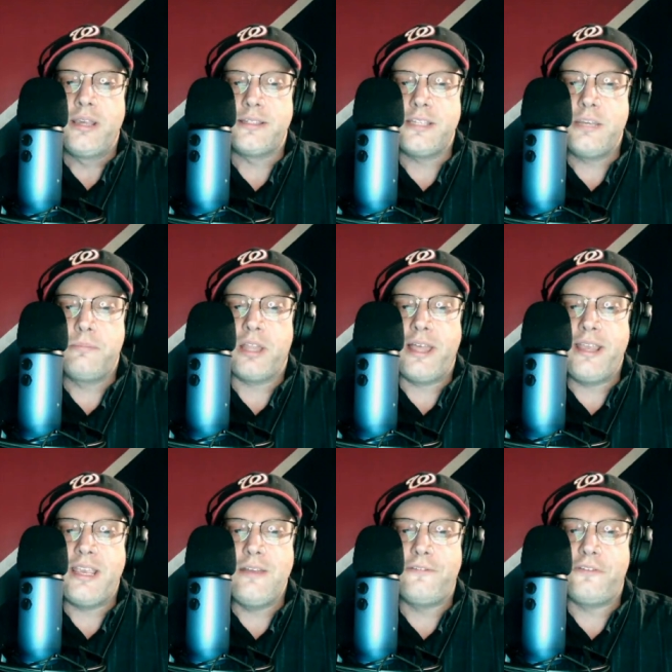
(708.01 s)
He seemed
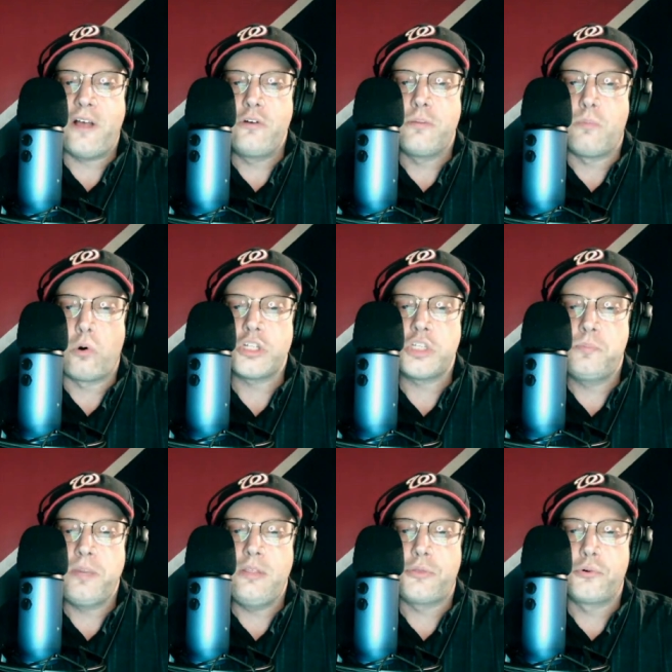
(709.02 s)
like he found more
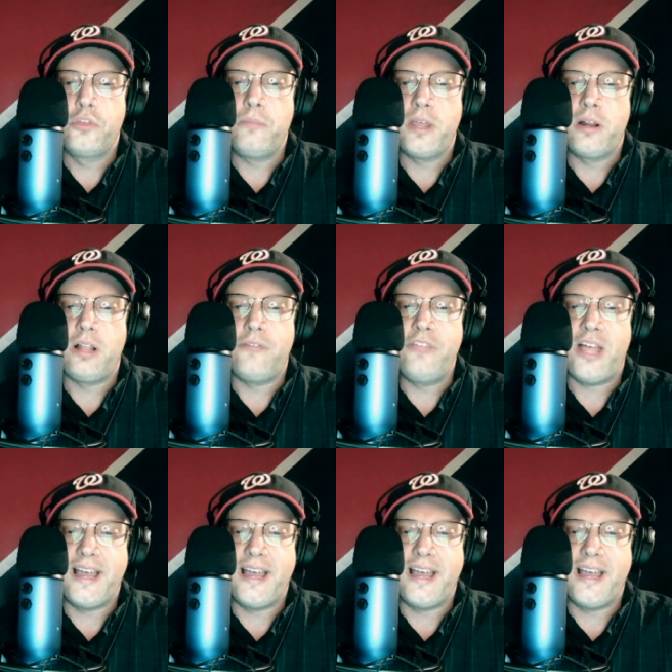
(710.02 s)
speed through the middle of
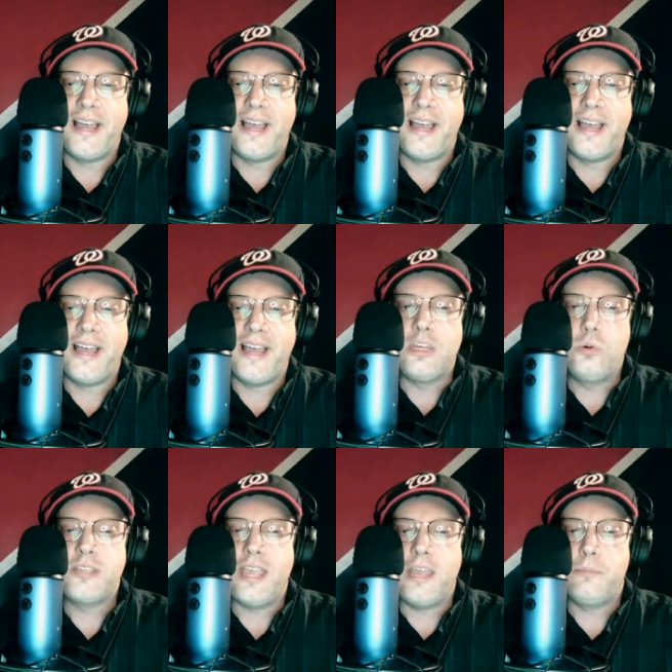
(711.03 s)
the ice, and he
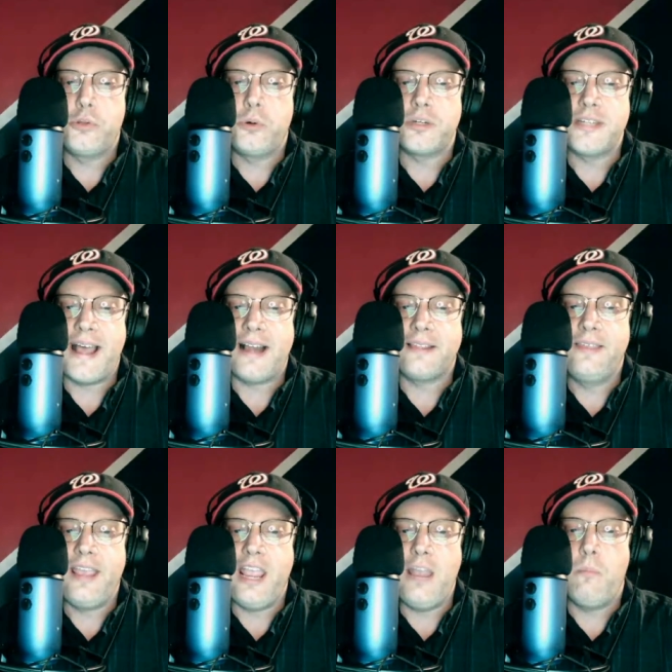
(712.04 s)
was able to attack the
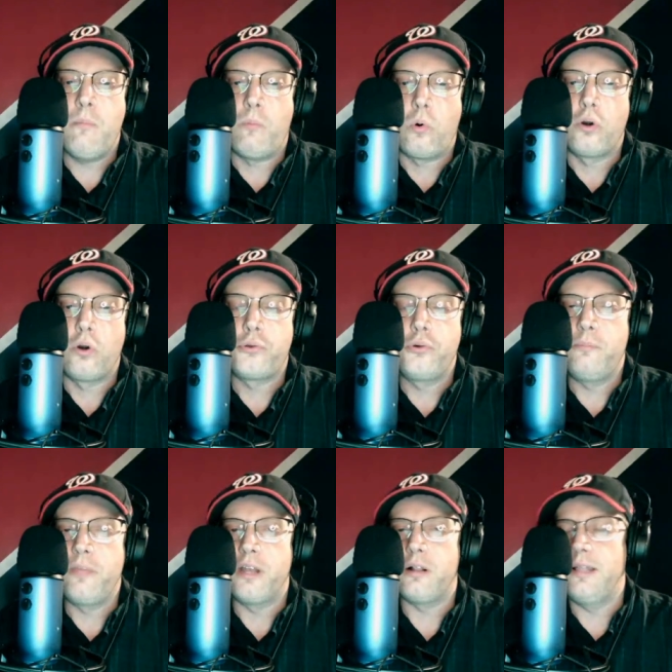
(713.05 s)
game more through the
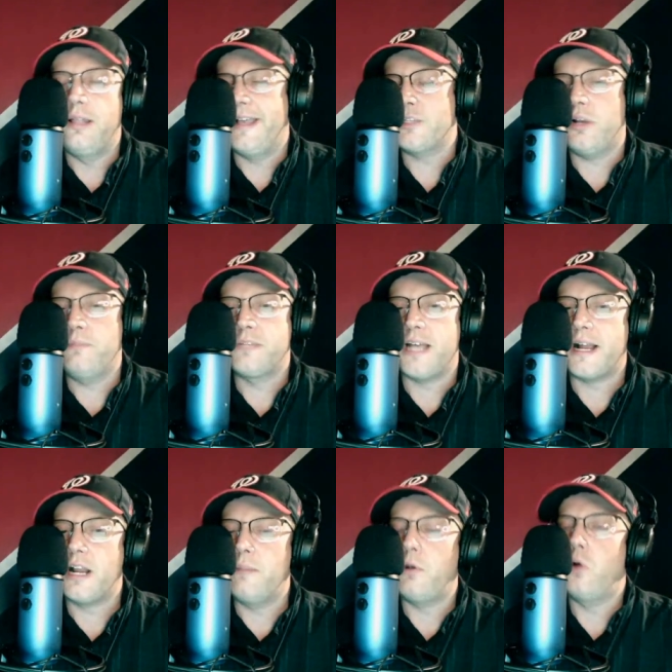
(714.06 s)
middle. And that's what I'm
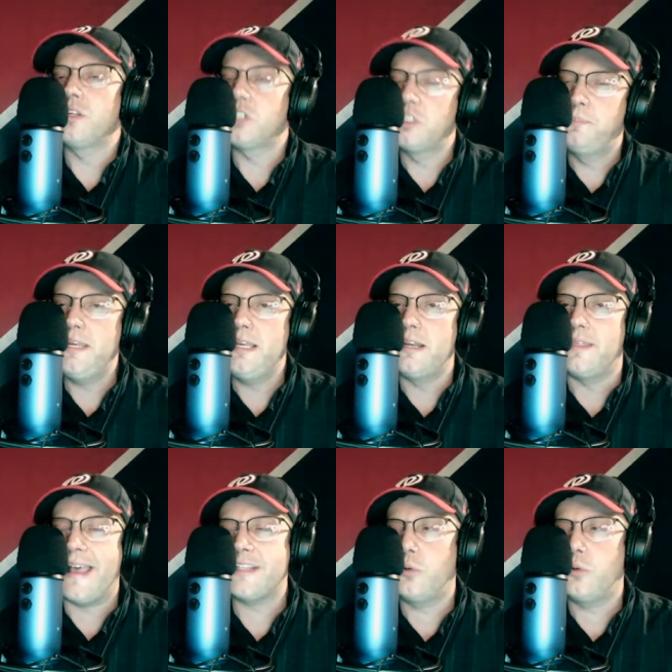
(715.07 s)
talking about, speed.
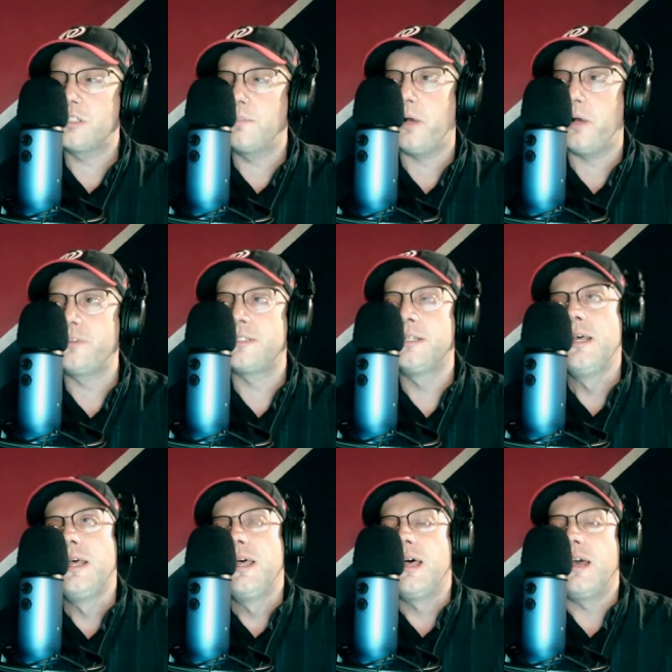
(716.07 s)
That's what it's about.
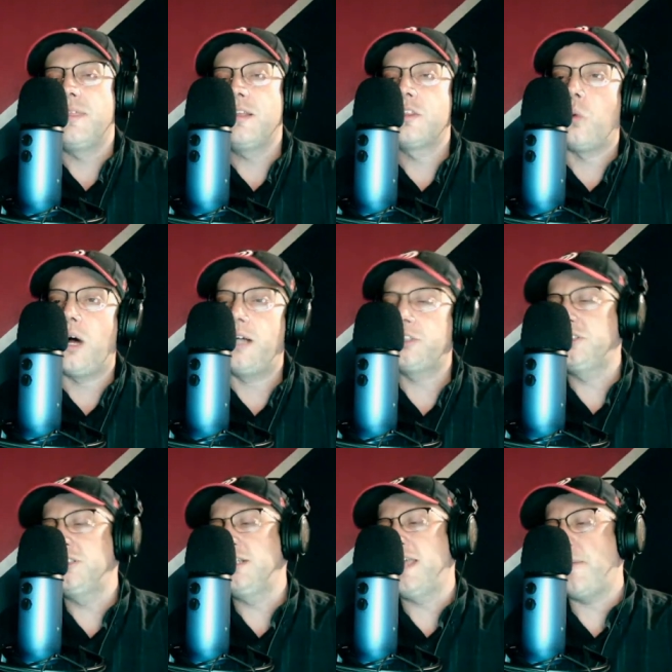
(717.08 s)
I think the
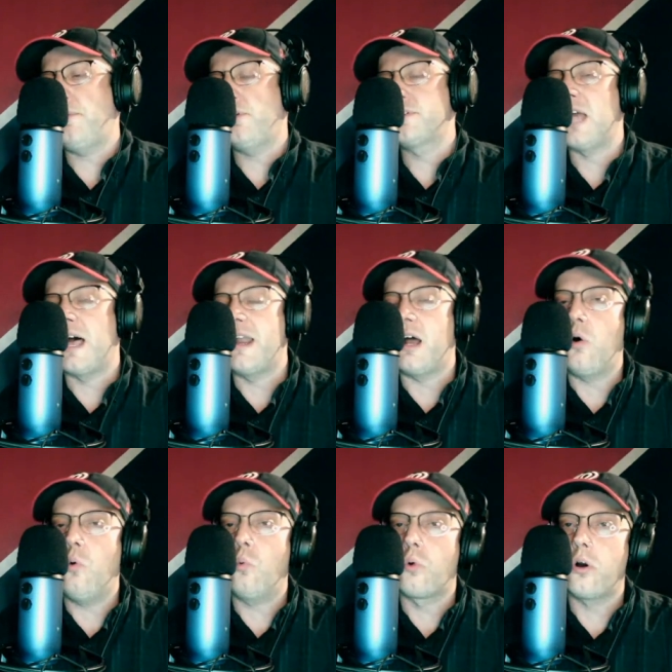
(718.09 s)
Washington Capitals got
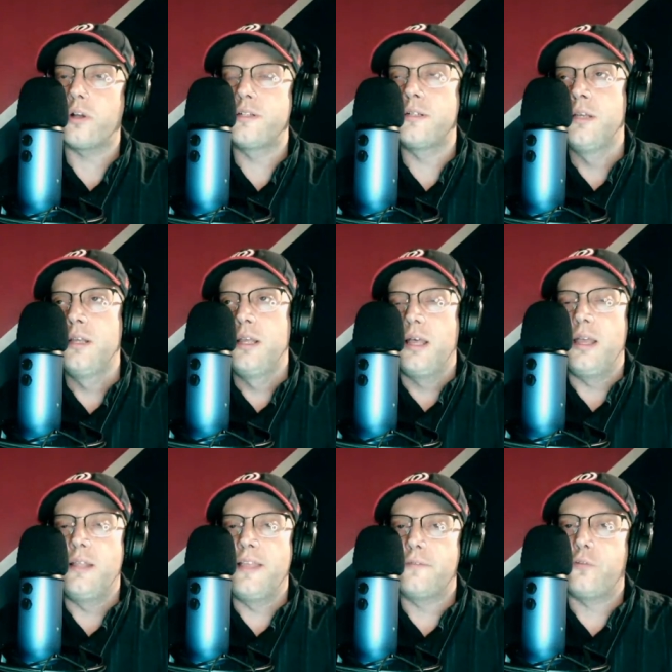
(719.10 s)
outworked
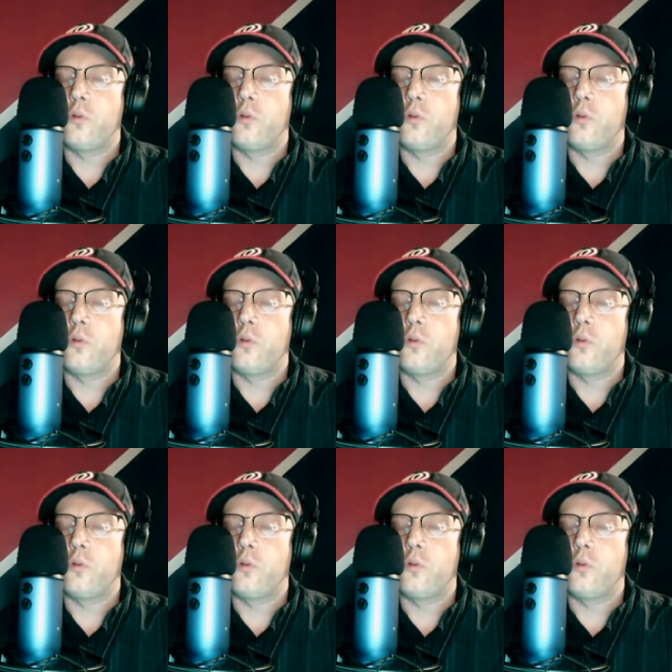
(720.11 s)
in that